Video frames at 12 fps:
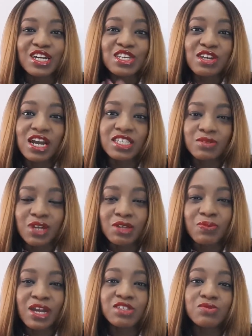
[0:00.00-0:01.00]
You can subscribe to
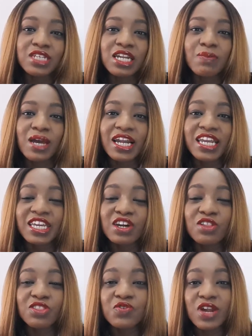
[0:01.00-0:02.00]
my YouTube channel by clicking
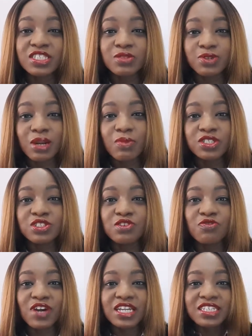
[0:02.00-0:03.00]
on the red subscribe button you'll
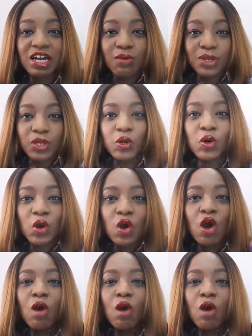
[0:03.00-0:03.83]
find down below,